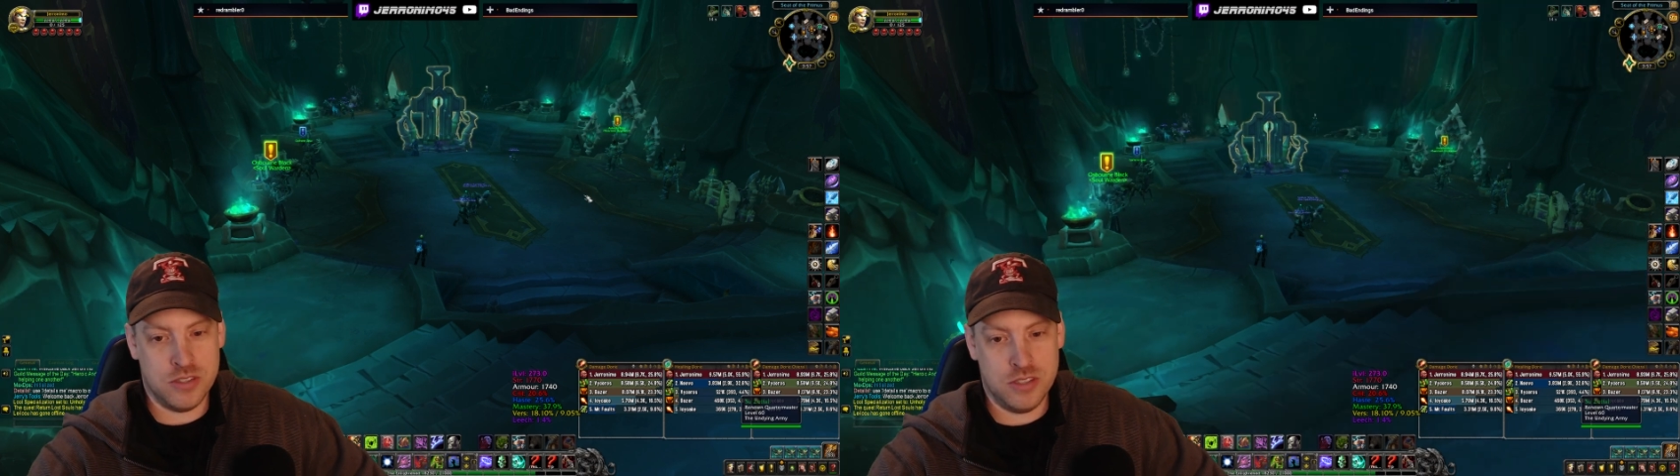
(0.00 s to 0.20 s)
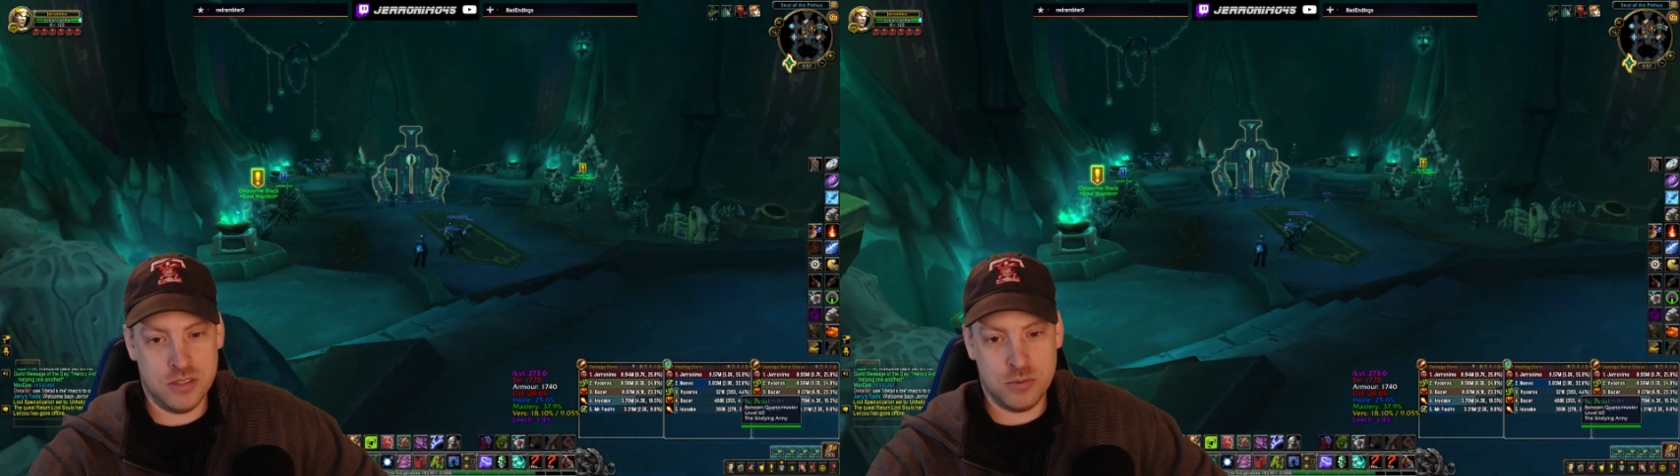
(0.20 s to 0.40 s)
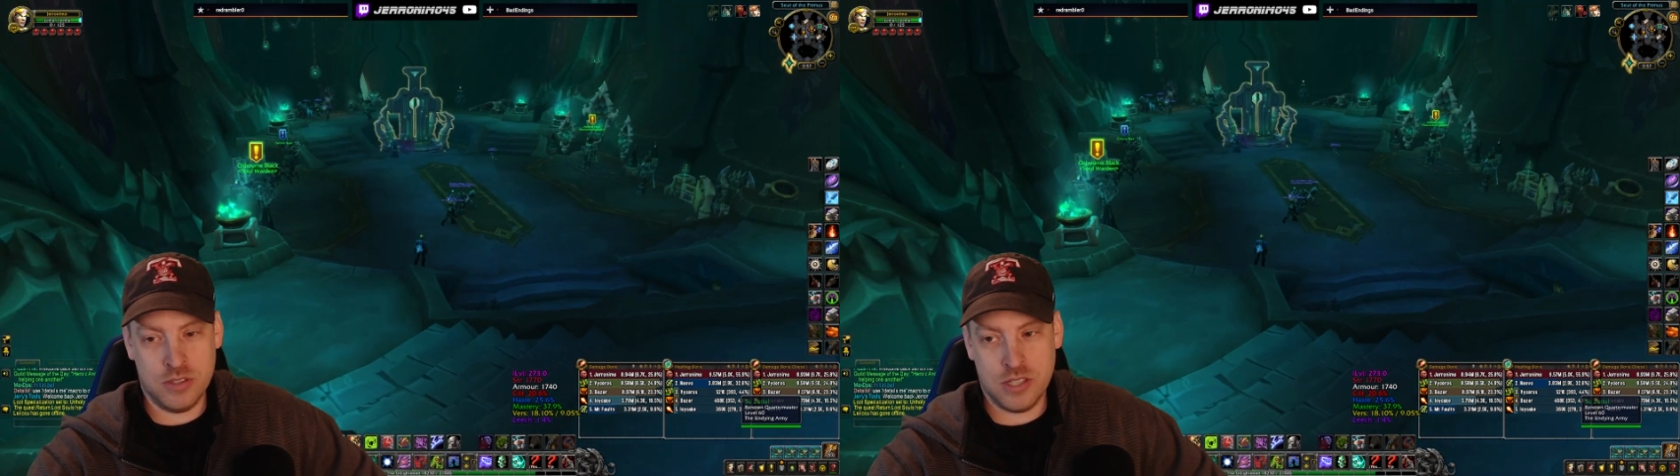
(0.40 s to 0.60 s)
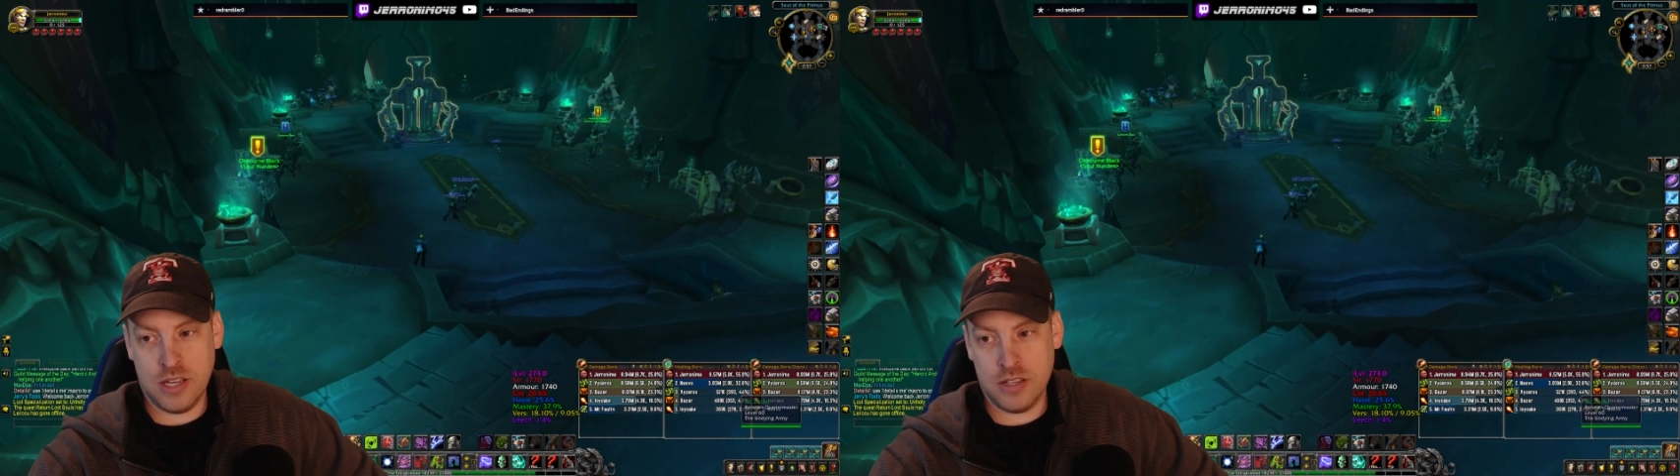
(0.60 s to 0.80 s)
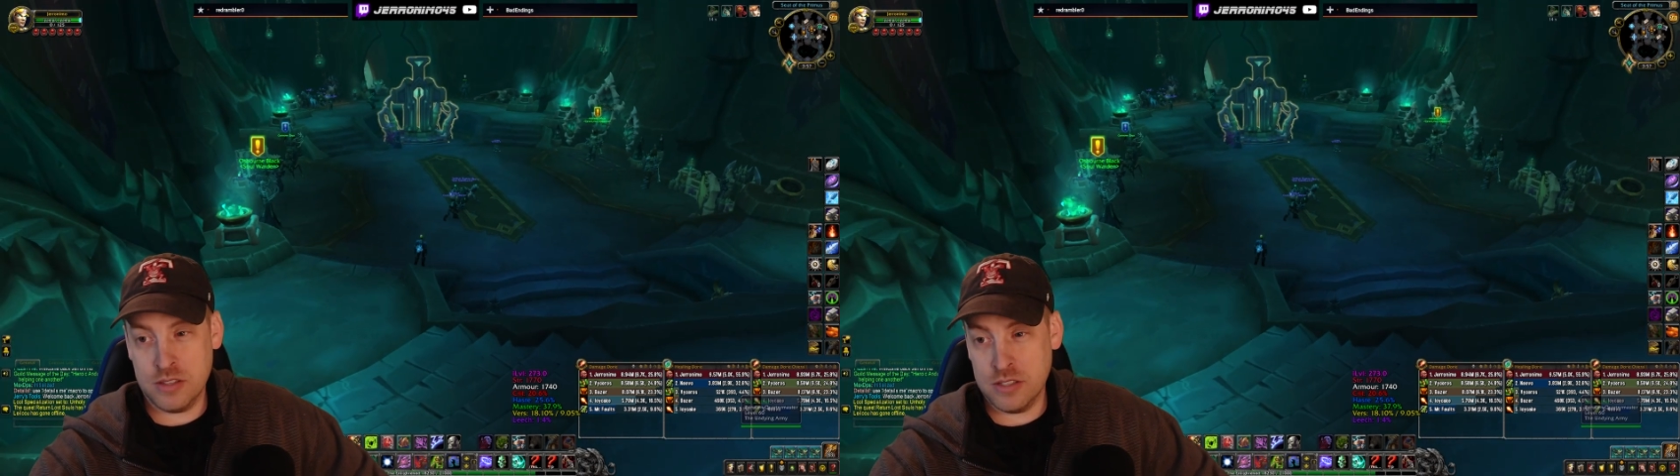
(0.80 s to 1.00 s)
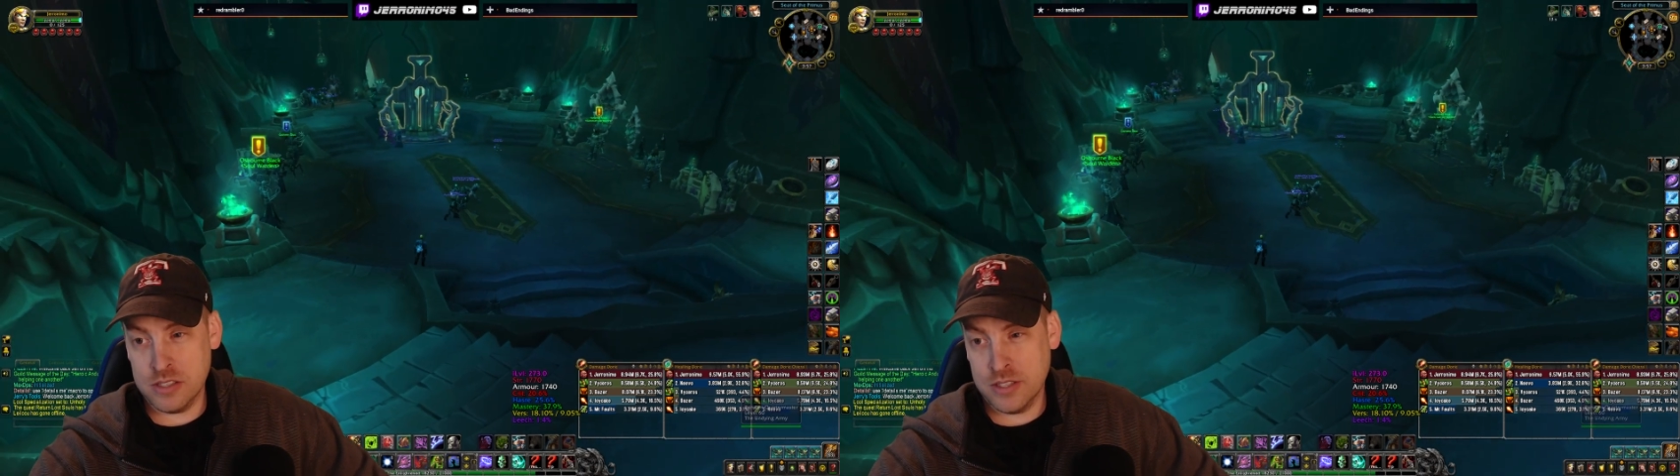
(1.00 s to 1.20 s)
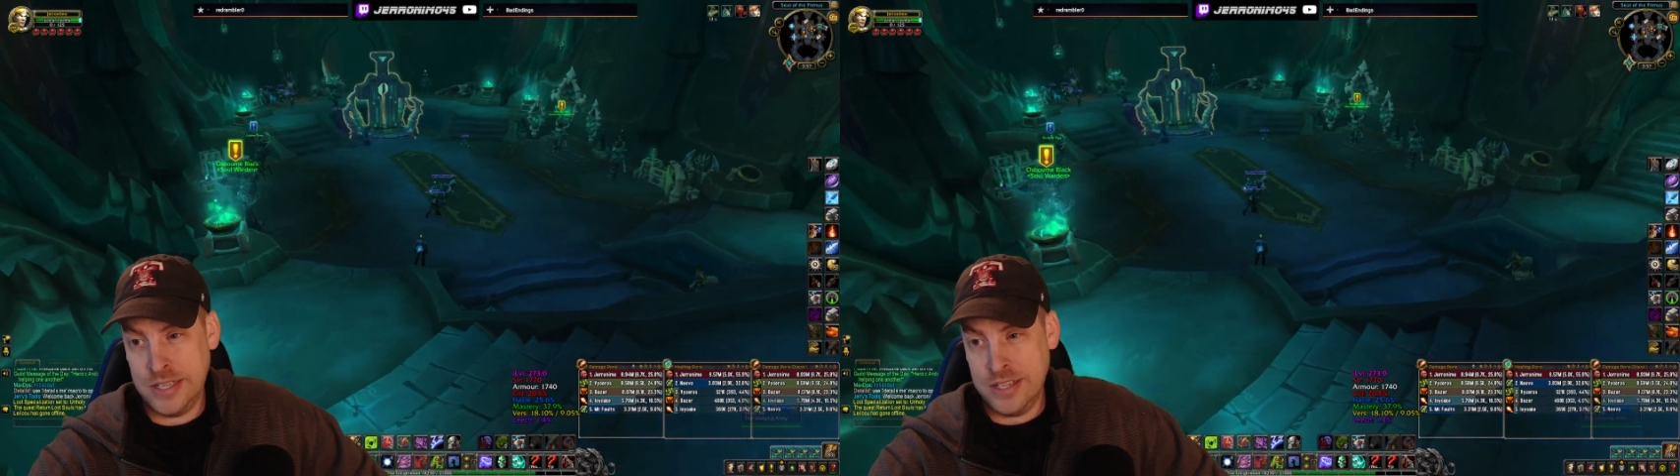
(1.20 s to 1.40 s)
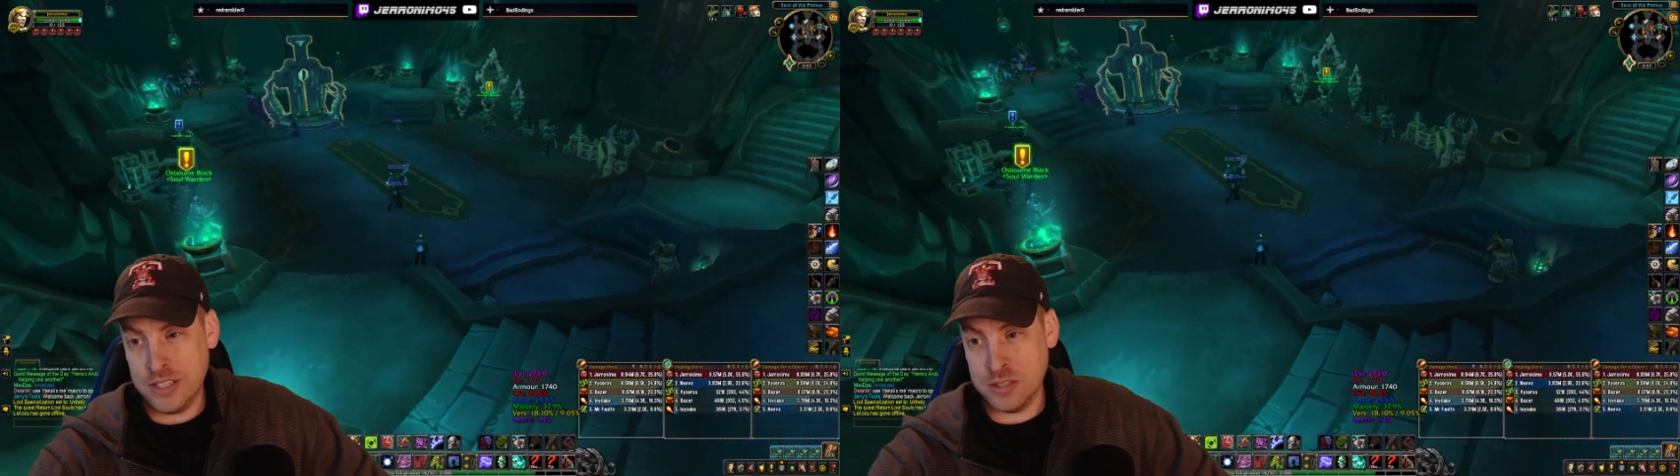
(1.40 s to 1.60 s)
and it's really anything
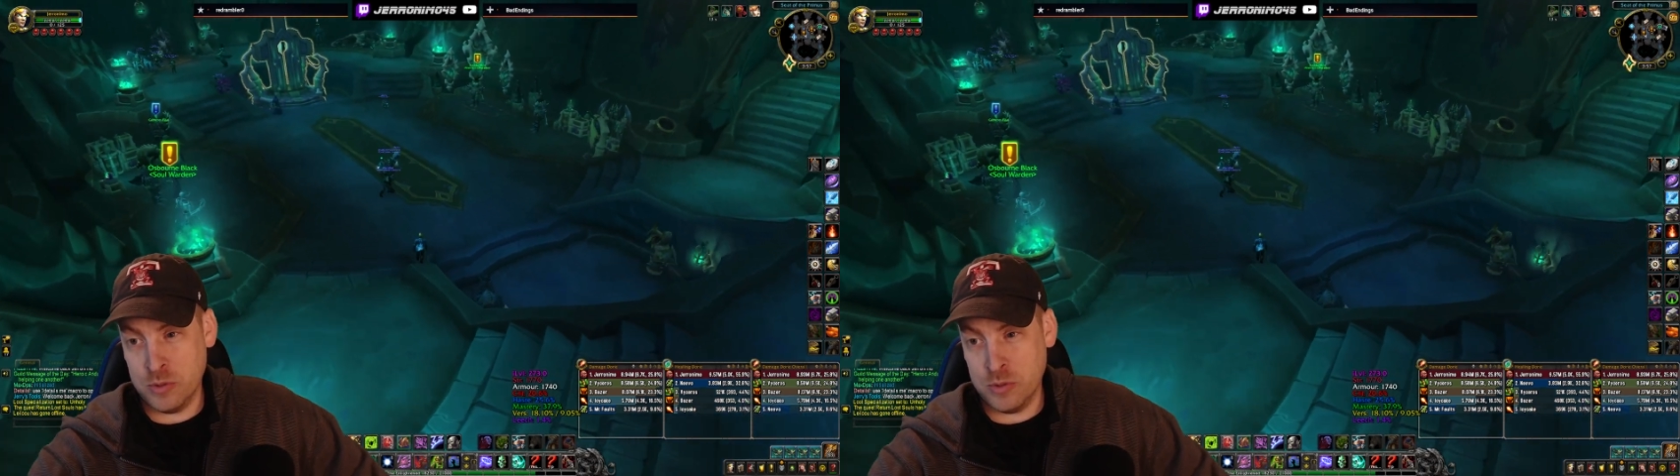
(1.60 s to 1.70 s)
because